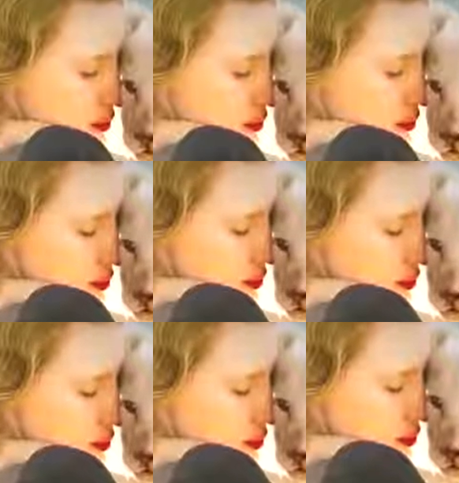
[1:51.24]

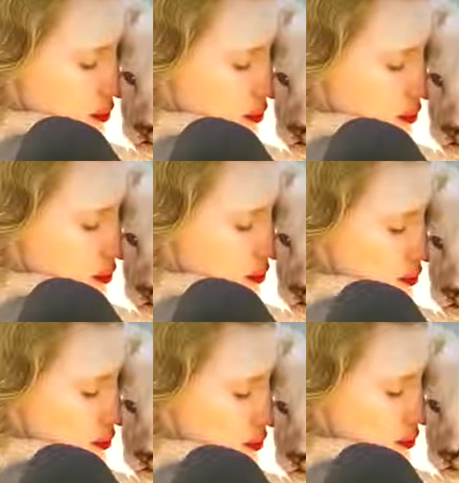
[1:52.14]

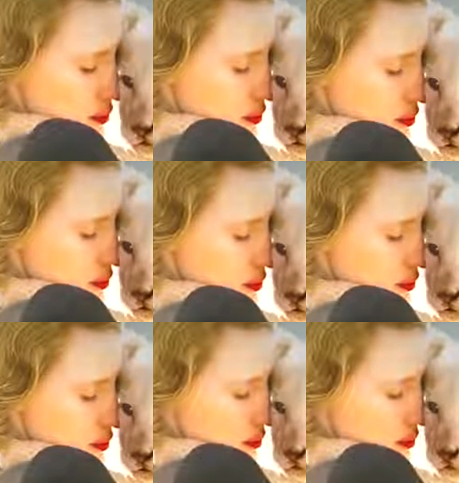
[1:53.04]

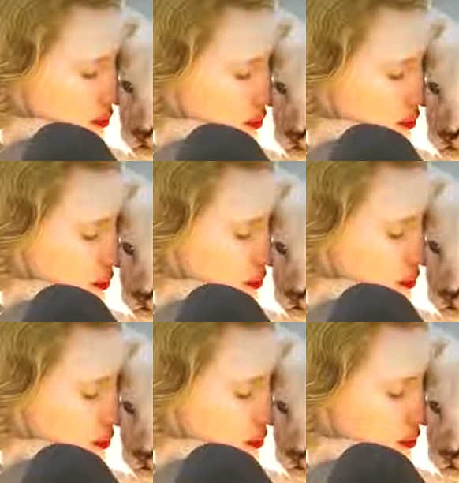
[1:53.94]

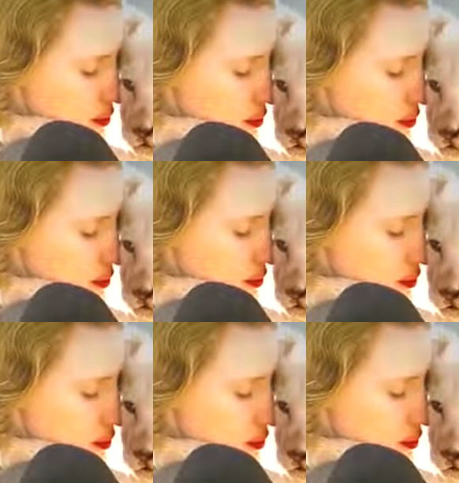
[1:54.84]

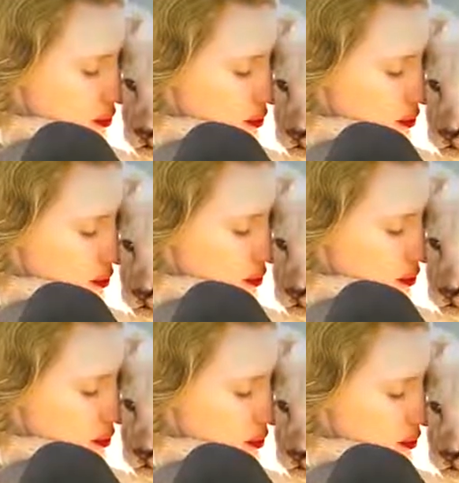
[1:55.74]

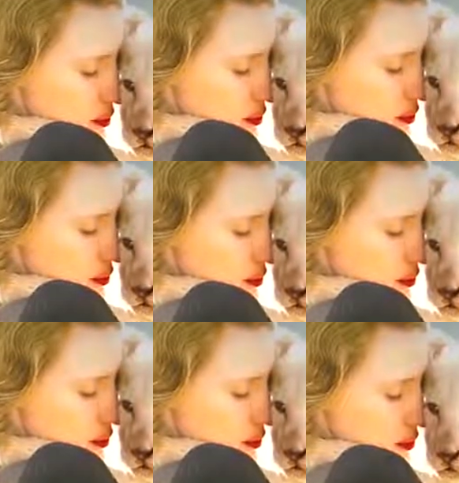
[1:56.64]

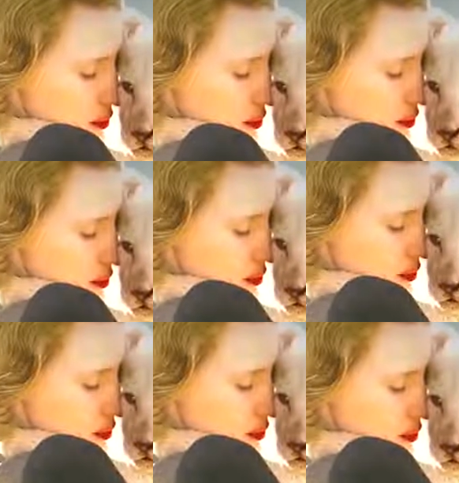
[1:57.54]

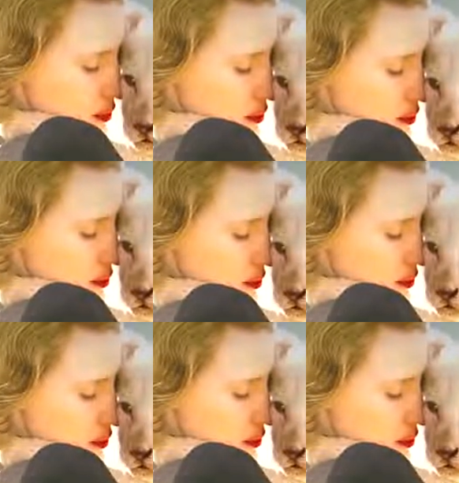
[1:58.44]
This person isn't speaking.